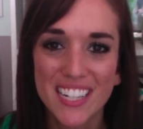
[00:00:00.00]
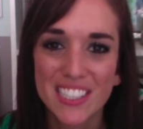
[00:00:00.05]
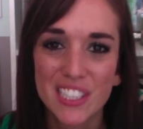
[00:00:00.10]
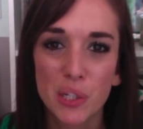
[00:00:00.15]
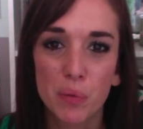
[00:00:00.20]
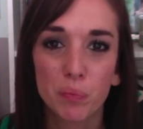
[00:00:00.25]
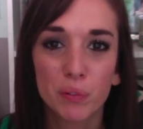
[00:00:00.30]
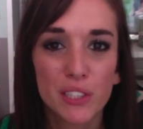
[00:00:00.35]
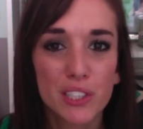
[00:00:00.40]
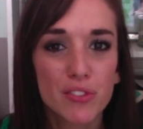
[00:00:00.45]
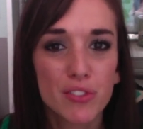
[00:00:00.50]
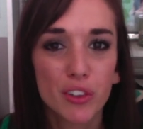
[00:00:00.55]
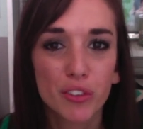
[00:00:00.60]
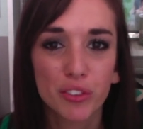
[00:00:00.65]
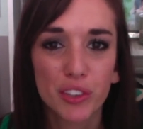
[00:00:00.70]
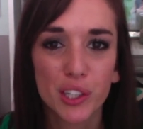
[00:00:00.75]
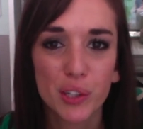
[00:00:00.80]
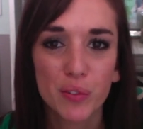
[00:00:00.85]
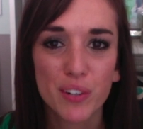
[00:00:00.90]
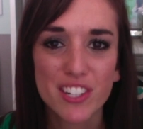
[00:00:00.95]
So please feel
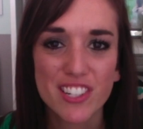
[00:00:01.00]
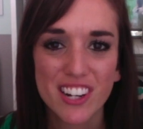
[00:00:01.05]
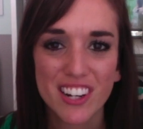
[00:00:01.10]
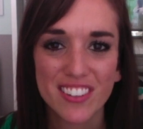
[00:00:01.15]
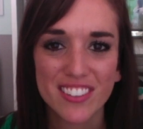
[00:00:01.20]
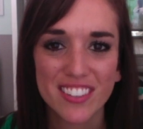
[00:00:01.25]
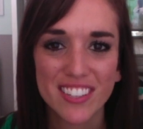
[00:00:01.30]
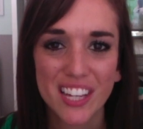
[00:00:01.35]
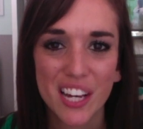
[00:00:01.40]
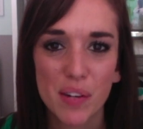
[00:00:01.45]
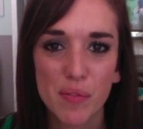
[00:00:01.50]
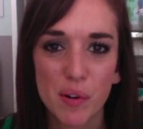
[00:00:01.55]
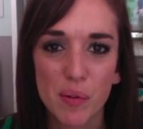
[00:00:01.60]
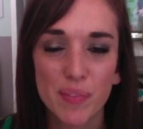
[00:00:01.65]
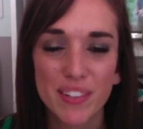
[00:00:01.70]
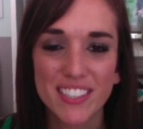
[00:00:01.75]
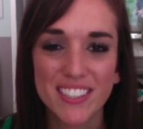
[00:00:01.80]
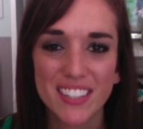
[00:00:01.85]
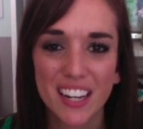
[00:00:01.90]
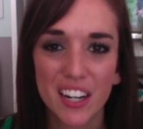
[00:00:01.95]
free to reach out to them.
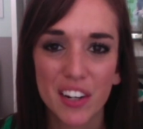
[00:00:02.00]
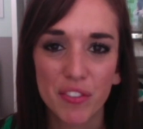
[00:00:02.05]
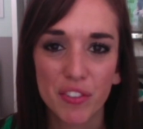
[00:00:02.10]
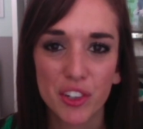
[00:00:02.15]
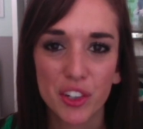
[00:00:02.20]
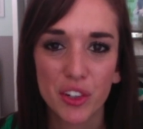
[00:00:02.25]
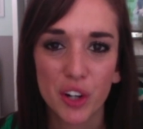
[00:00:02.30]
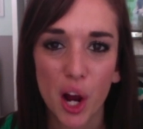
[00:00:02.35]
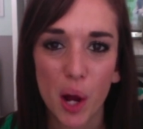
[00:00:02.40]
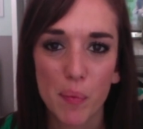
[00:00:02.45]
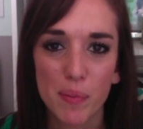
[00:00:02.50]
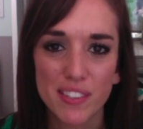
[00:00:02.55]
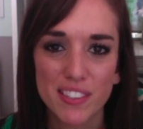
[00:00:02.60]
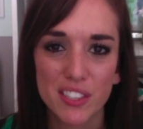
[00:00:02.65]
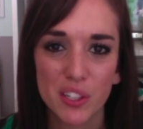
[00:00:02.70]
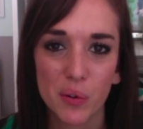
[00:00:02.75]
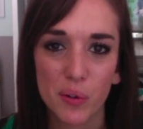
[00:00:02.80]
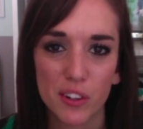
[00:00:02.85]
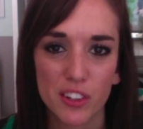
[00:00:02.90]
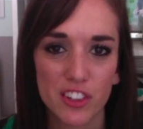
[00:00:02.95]
I'm excited for your comments
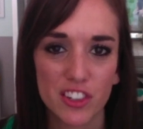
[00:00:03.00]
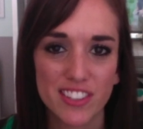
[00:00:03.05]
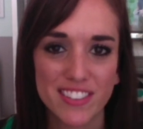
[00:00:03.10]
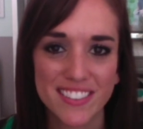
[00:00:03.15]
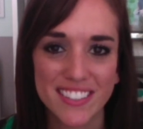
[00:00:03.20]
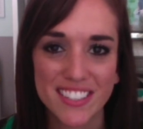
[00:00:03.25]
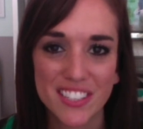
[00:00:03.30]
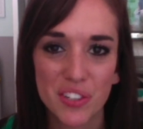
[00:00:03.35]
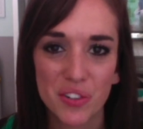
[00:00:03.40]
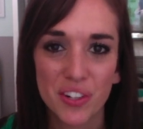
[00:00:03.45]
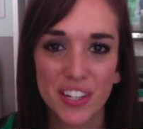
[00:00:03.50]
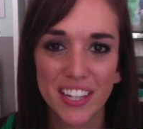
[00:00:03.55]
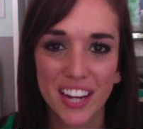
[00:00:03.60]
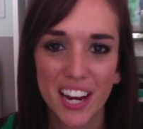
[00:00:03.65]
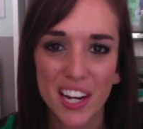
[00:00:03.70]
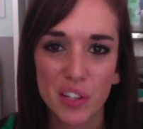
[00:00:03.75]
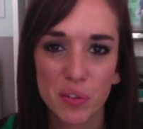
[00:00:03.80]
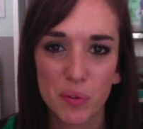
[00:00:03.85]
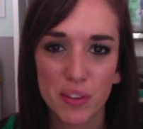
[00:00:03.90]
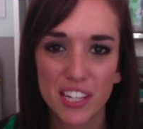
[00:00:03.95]
and questions and to
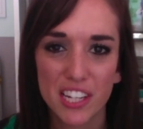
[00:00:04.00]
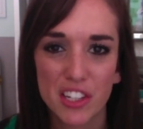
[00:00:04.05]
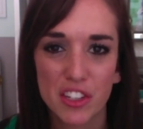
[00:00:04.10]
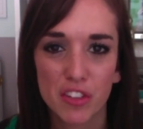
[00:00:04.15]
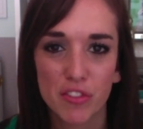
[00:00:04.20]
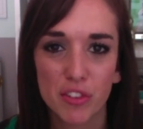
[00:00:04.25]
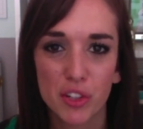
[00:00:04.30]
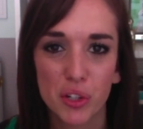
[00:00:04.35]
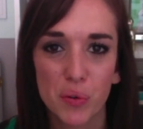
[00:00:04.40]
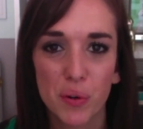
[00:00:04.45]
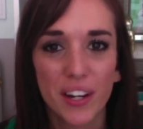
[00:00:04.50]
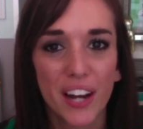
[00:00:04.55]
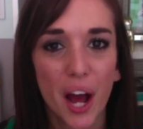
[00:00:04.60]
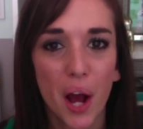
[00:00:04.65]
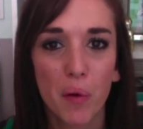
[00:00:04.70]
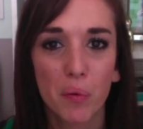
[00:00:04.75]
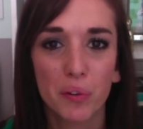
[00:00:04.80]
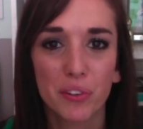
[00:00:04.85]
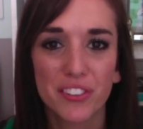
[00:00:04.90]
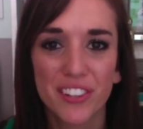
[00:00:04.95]
engage with each of you, and
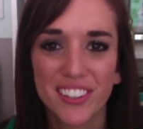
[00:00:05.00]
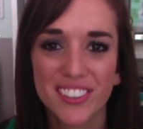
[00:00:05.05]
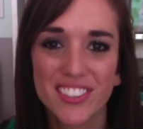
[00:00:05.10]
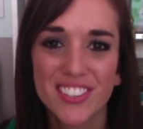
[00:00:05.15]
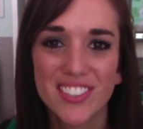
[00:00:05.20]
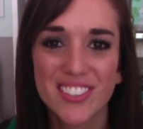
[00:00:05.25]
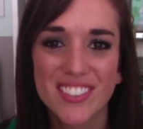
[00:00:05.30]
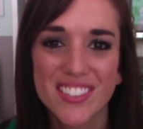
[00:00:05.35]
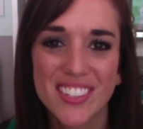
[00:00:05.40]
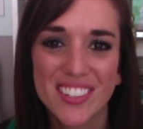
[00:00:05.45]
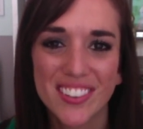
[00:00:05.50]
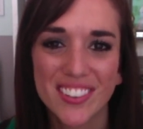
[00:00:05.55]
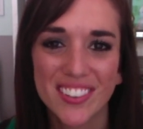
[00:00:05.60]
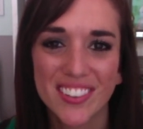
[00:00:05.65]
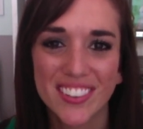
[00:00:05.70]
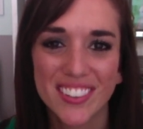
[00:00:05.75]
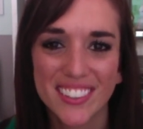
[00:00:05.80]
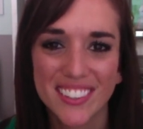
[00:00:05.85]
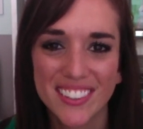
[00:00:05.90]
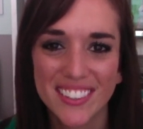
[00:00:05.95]
I will talk to you
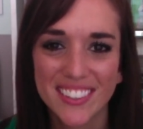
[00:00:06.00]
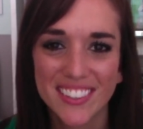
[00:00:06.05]
soon.